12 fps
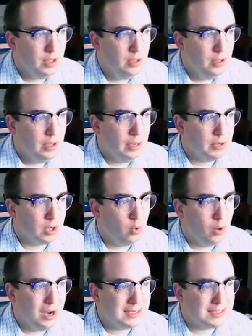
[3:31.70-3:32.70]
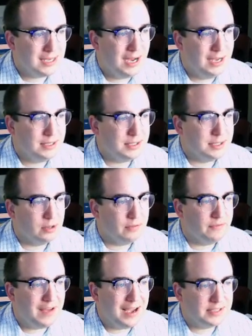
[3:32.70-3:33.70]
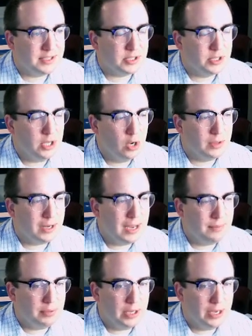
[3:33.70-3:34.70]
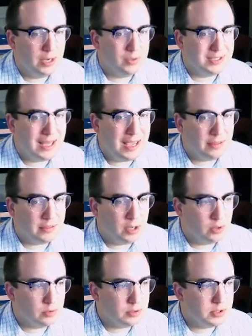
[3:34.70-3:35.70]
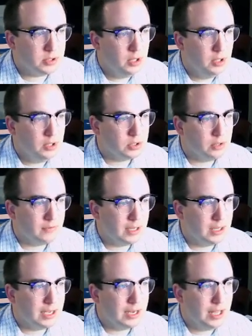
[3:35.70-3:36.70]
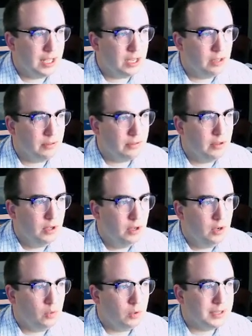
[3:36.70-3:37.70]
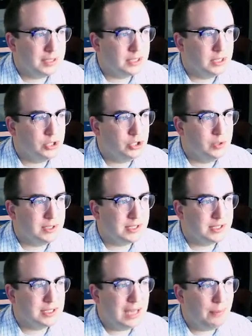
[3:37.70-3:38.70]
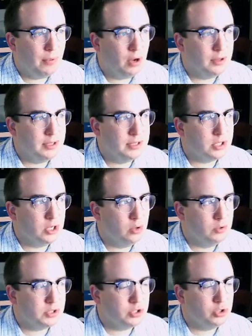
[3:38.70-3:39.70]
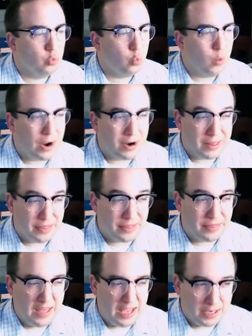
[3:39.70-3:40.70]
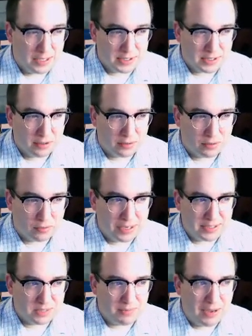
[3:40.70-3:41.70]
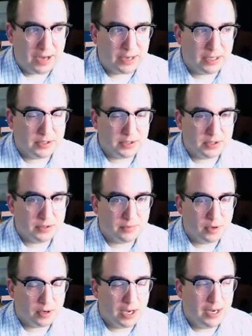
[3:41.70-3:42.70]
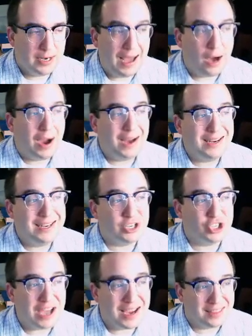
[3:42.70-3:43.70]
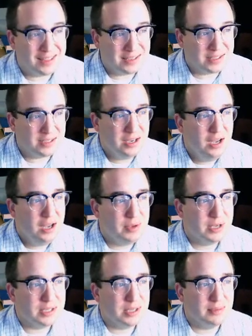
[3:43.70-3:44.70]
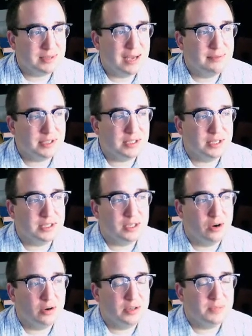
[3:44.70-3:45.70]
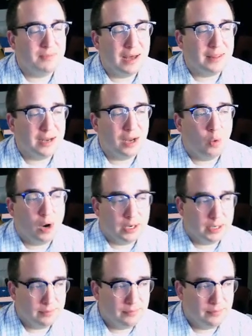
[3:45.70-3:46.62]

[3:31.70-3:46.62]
I'm going to quantize. Now, the fastest note that I played was eighth notes. So if I click on eighth, what that's going to do is snap all these notes to where it thinks the right spot is. Okay, now I need to check this because sometimes this doesn't go to the spot that I wanted it.